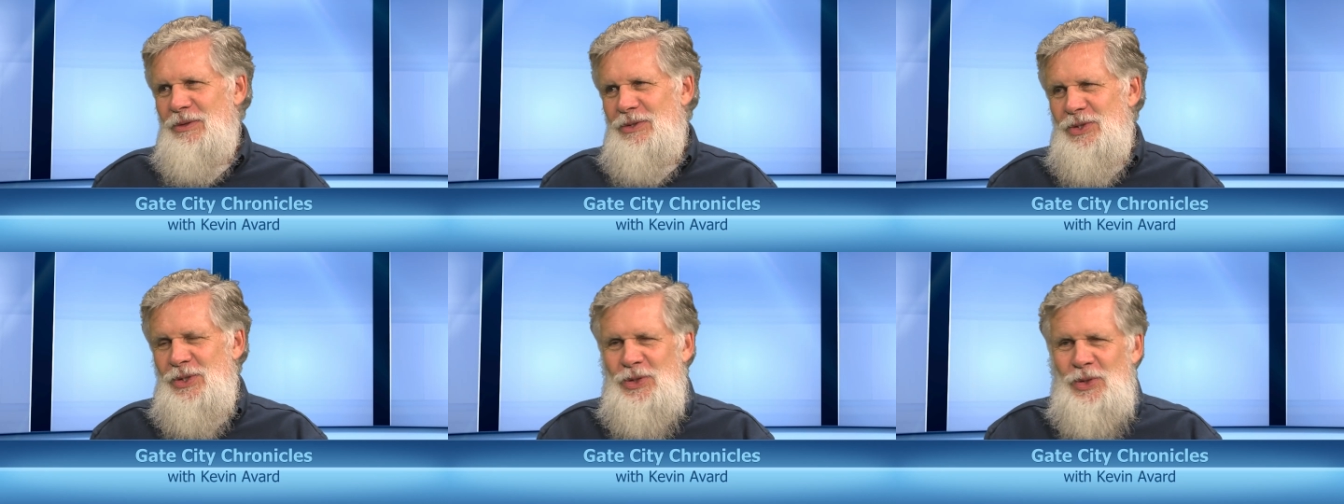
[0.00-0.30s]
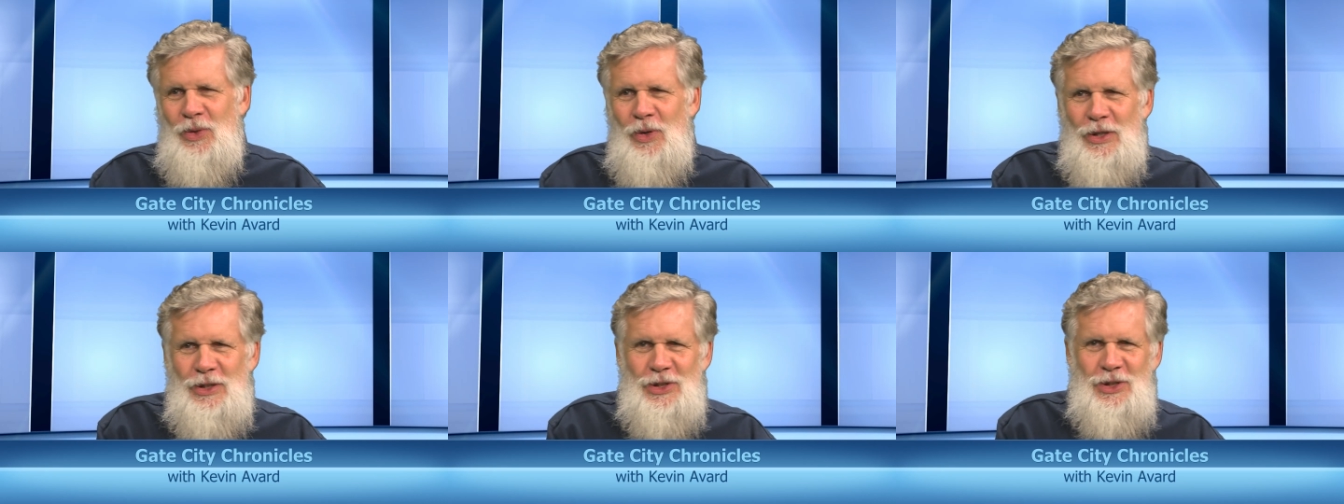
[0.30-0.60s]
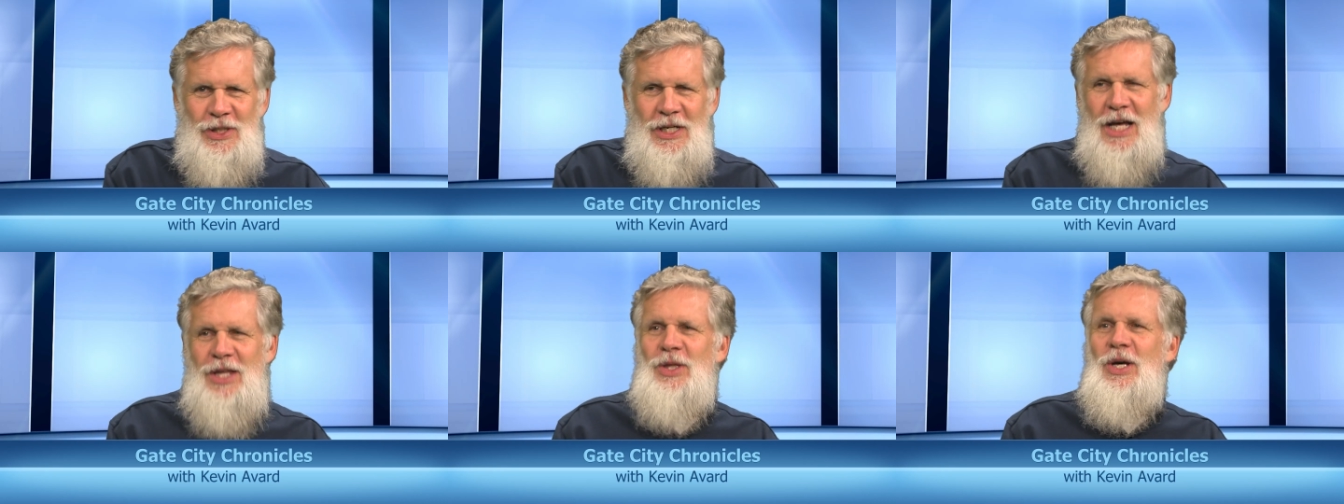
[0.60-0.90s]
It was
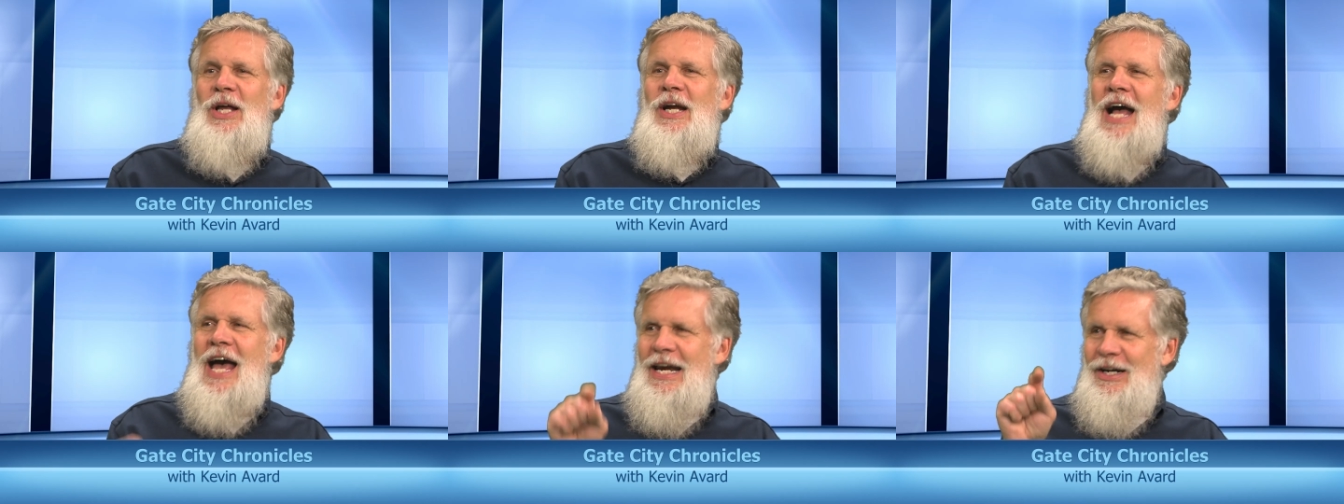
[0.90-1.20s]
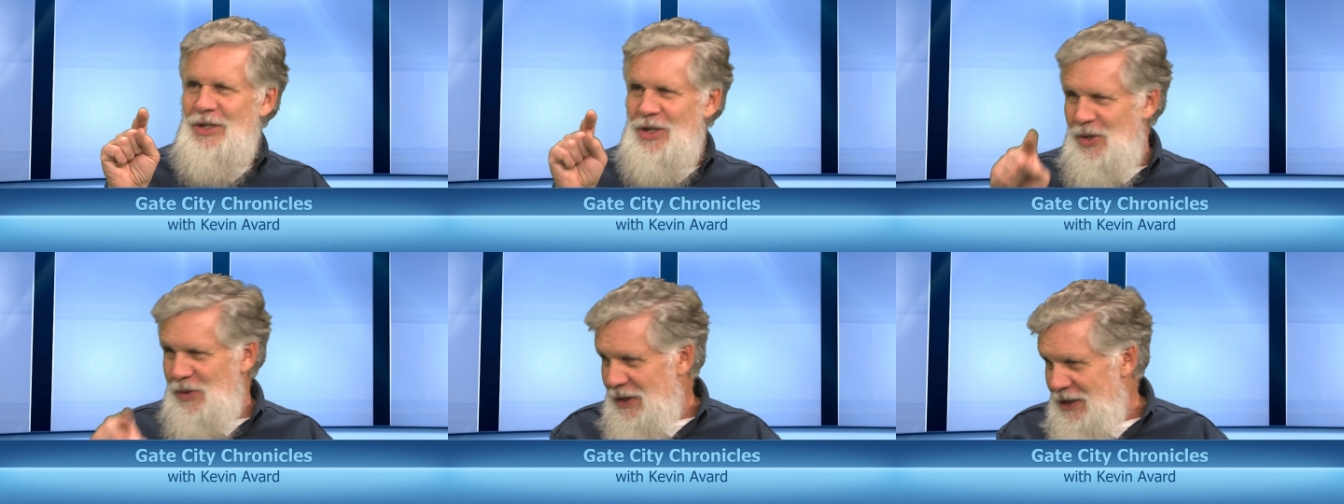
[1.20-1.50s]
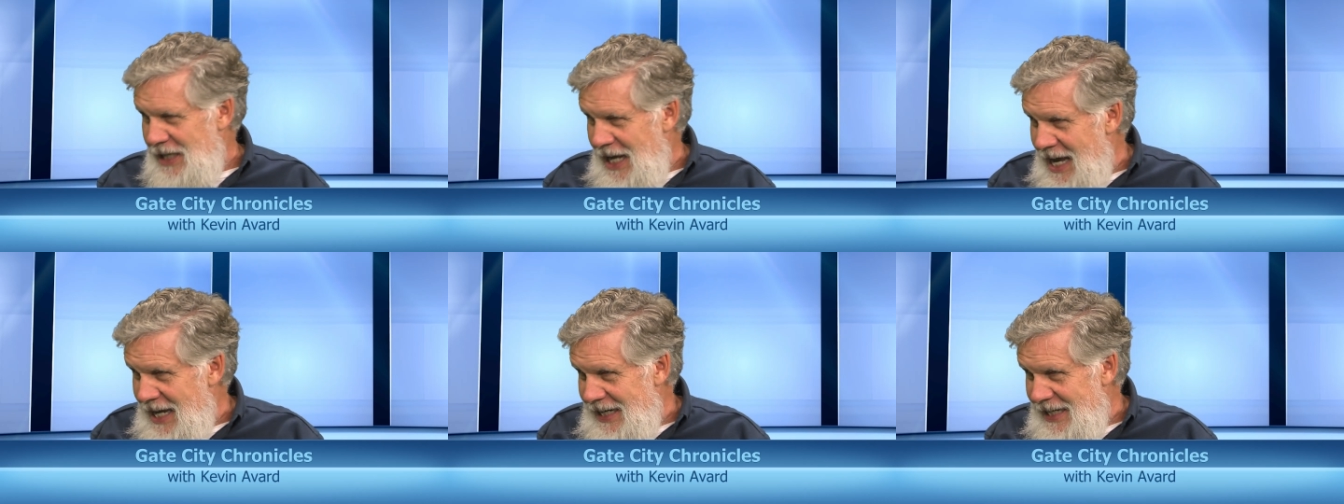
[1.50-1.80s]
gorgeous. And I thought, I don't know
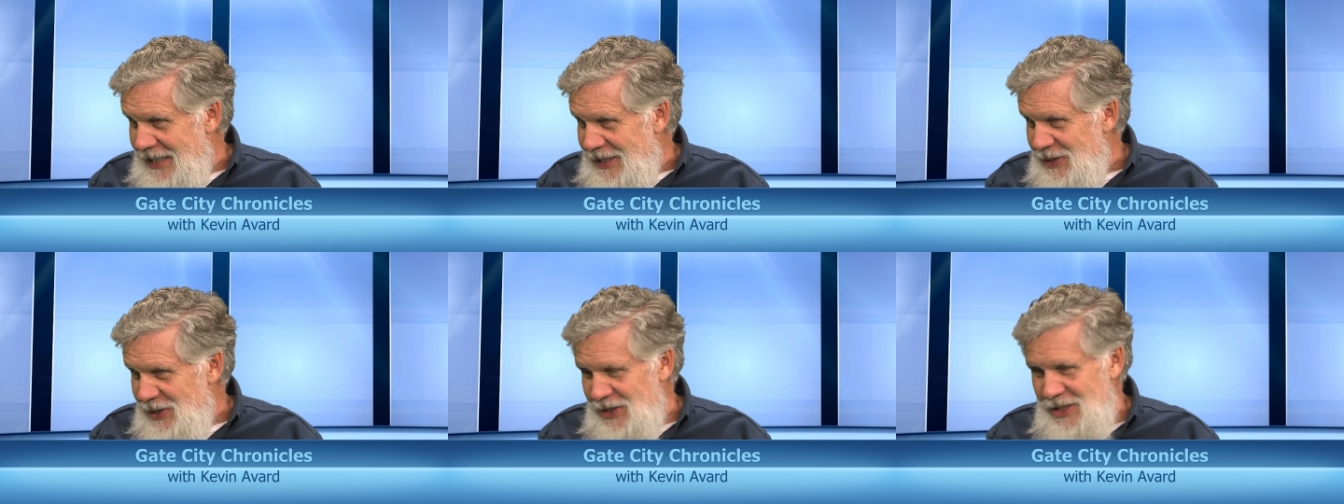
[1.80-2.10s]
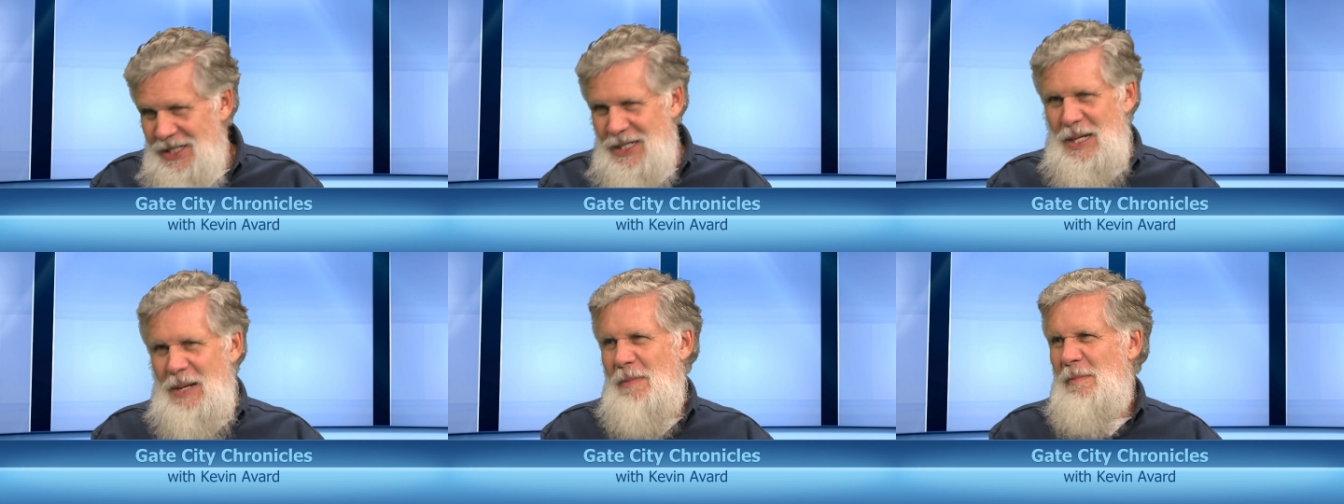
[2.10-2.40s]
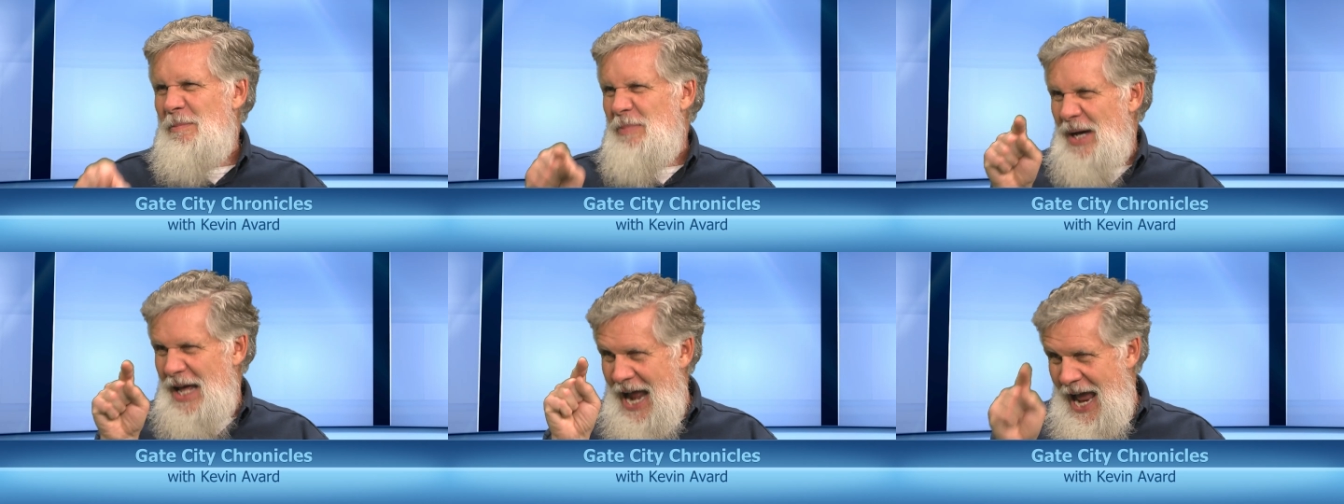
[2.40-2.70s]
what that is, but
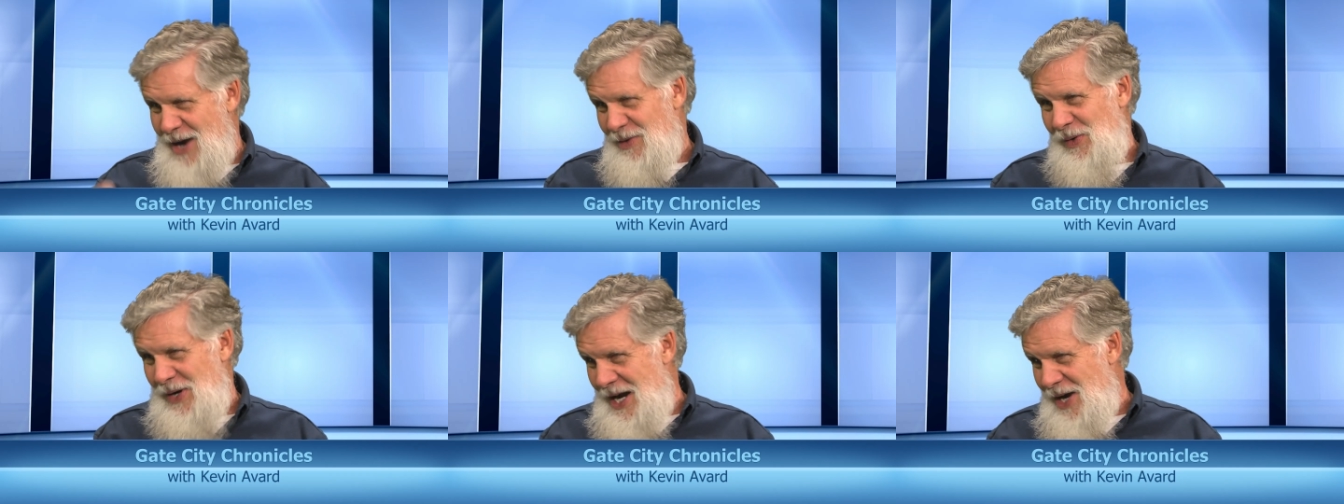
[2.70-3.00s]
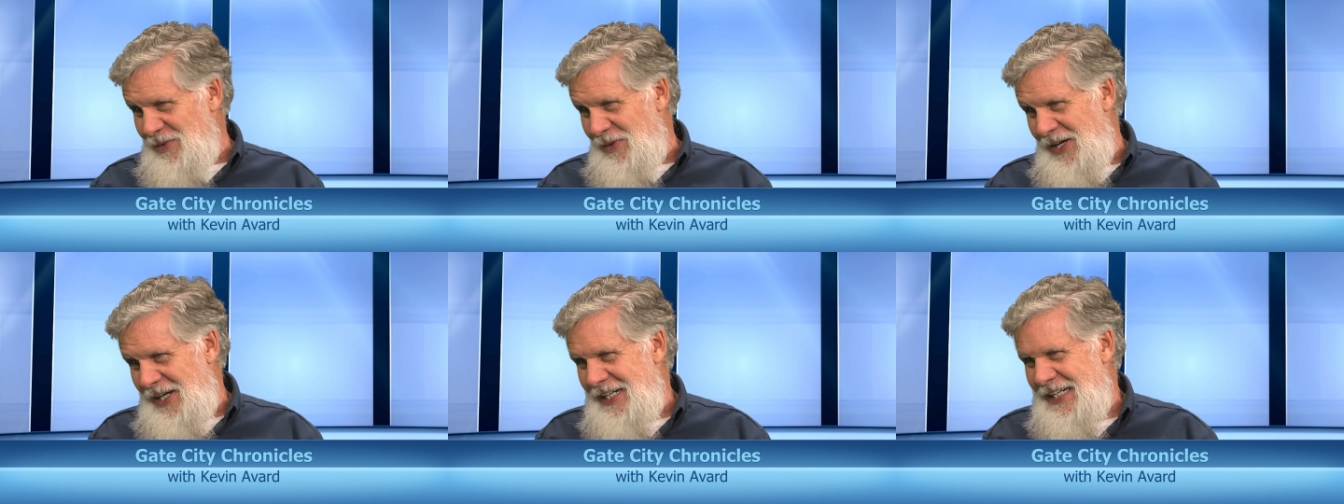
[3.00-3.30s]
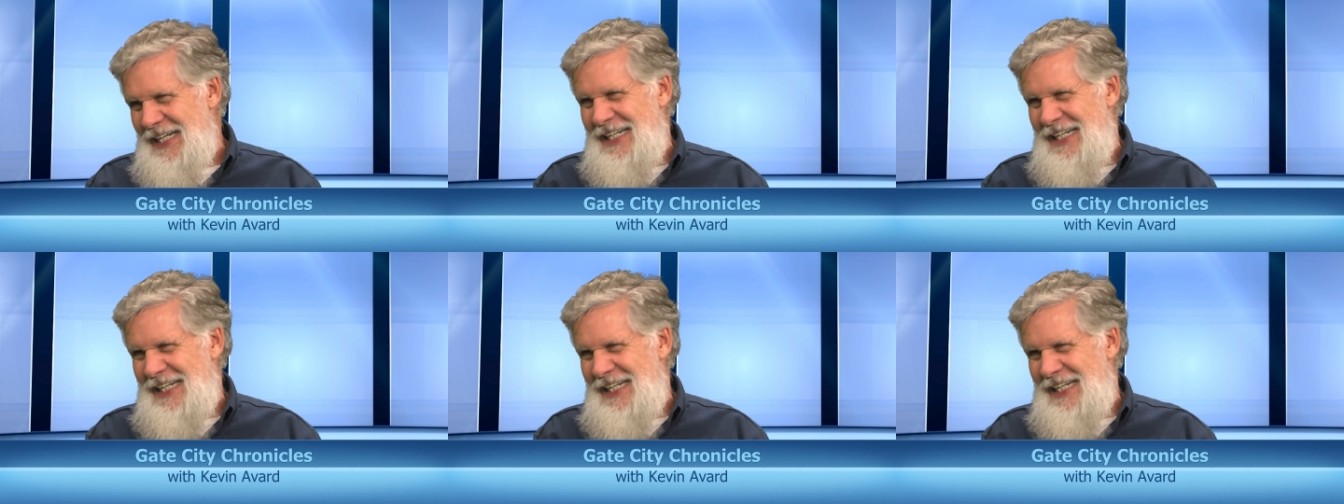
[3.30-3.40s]
I want one.